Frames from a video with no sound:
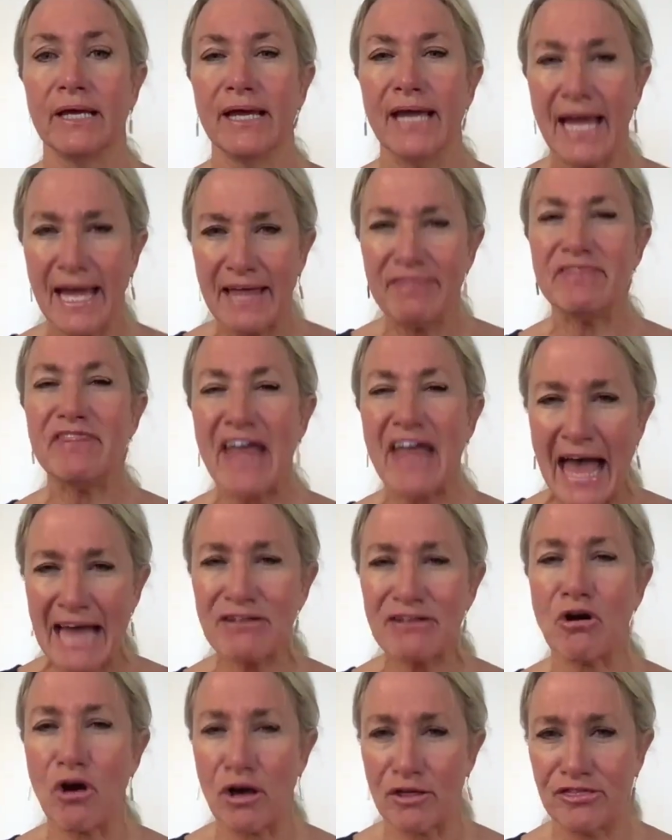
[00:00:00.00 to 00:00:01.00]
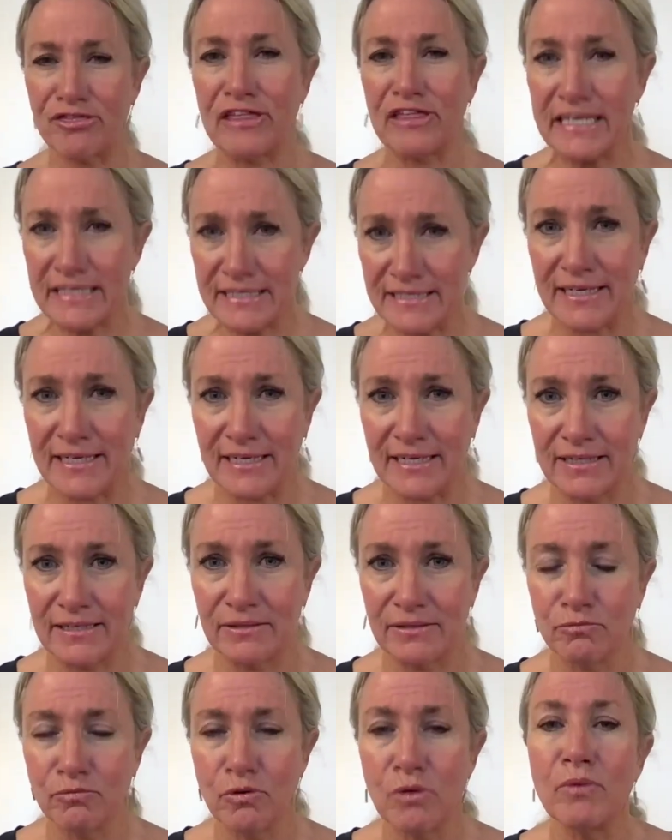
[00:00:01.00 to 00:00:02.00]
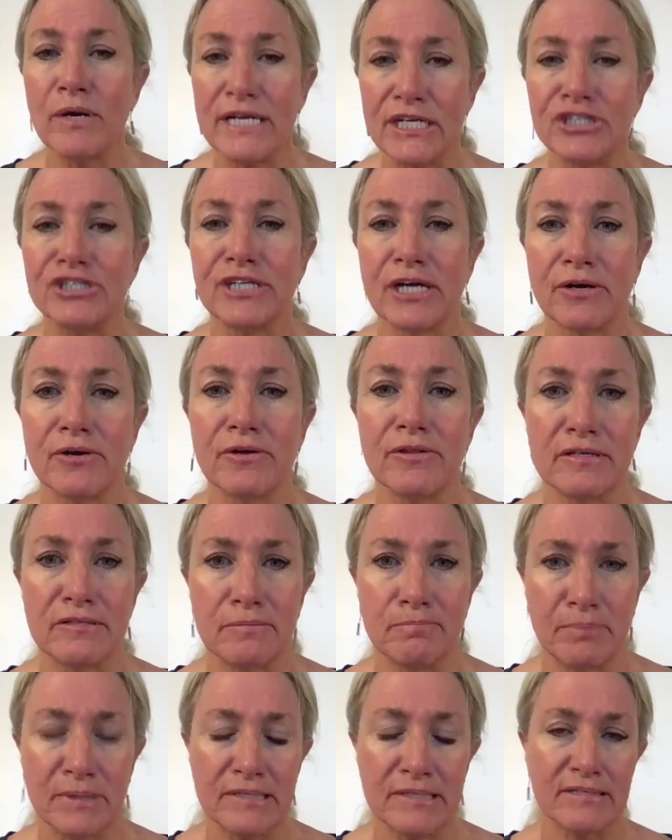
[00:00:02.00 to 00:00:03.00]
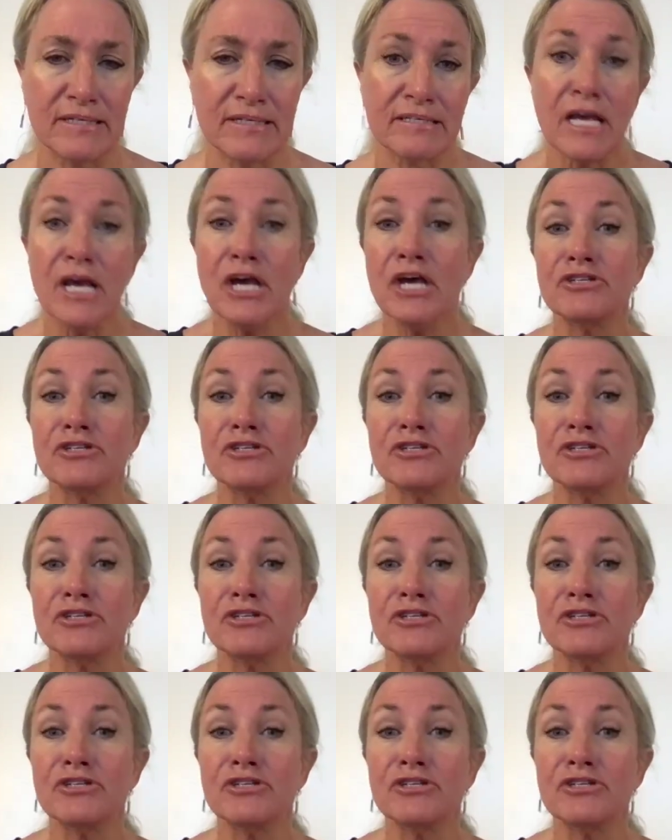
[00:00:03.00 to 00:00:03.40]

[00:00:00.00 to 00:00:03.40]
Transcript: and that authentic when we share this business.